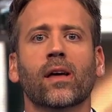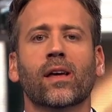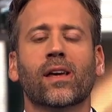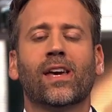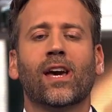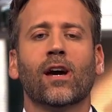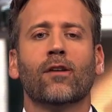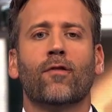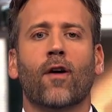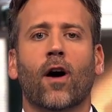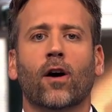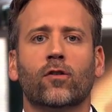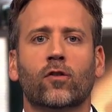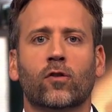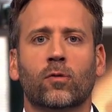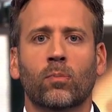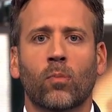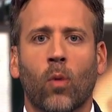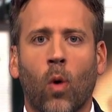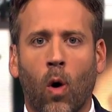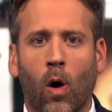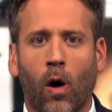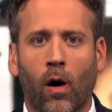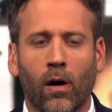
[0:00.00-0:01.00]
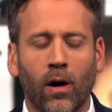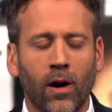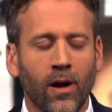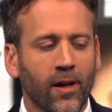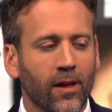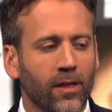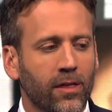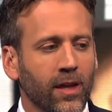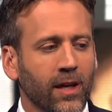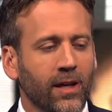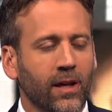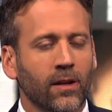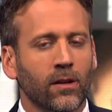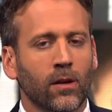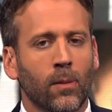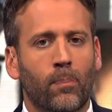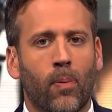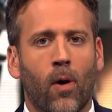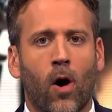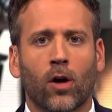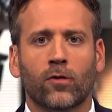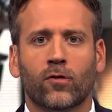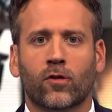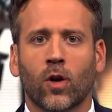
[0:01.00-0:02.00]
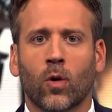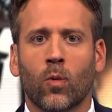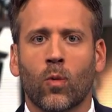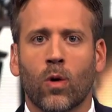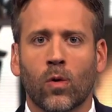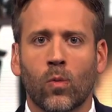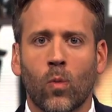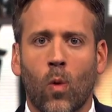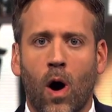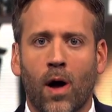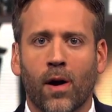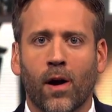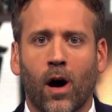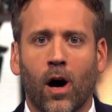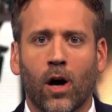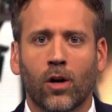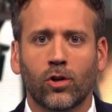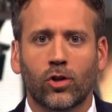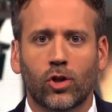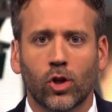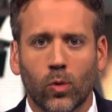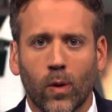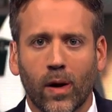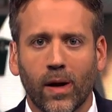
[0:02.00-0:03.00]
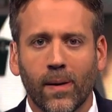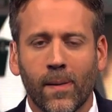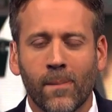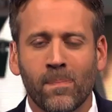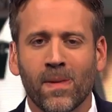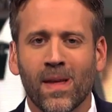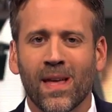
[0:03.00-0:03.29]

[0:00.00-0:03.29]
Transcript: give us more, thinking the Boston wouldn't want to undo it.